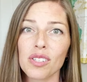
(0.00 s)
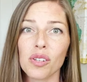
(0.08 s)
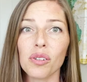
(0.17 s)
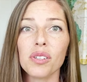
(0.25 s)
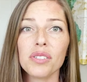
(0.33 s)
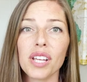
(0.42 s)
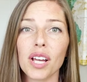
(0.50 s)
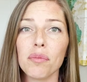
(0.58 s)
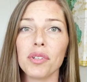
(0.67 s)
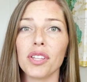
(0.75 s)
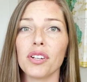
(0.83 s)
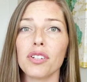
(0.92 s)
Solo
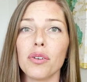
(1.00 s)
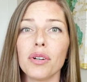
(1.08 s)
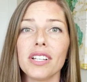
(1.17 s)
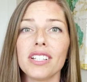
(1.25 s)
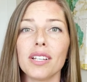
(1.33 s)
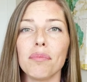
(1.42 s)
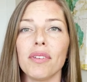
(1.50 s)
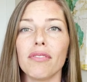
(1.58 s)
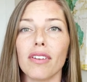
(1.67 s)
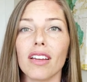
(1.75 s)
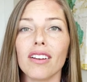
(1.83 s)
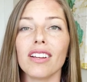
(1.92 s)
time with their toys can be
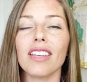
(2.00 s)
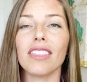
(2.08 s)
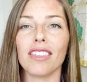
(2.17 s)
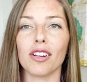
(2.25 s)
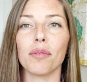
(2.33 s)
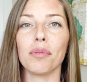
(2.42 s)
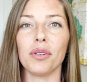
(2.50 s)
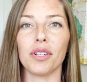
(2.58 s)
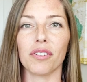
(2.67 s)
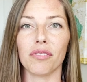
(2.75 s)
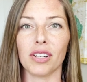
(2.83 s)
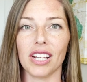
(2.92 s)
very
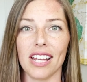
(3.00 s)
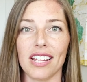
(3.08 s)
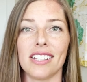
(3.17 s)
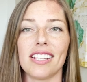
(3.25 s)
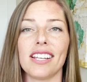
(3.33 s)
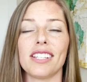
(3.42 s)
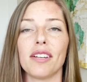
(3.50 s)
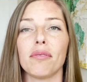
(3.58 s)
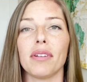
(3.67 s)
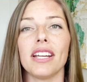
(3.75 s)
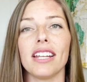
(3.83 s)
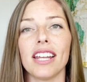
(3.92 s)
therapeutic for kids as they
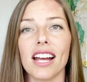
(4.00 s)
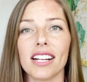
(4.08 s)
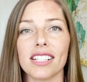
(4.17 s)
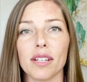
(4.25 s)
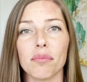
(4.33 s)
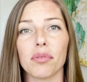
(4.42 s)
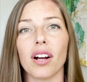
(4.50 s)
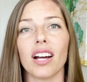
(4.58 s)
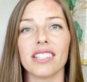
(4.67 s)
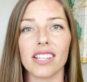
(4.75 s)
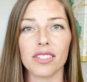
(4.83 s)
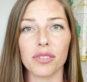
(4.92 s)
reenact and
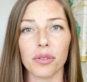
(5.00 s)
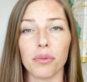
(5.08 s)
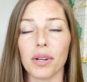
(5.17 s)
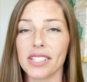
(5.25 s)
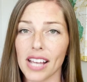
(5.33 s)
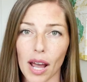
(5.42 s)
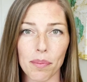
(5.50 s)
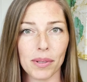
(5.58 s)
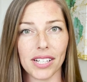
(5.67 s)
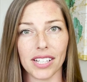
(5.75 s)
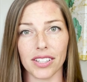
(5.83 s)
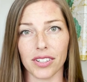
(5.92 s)
process through what's
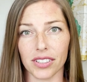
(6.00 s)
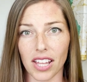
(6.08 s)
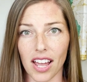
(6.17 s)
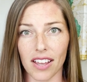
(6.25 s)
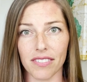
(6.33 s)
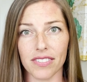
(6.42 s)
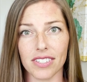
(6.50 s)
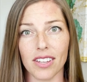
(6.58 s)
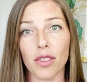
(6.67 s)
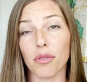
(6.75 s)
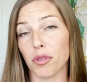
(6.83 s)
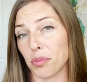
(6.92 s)
happening in their lives
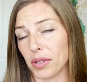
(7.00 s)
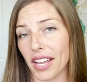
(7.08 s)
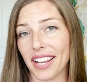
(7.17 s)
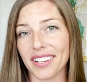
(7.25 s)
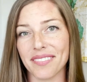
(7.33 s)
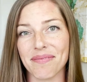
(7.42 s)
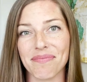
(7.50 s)
through play.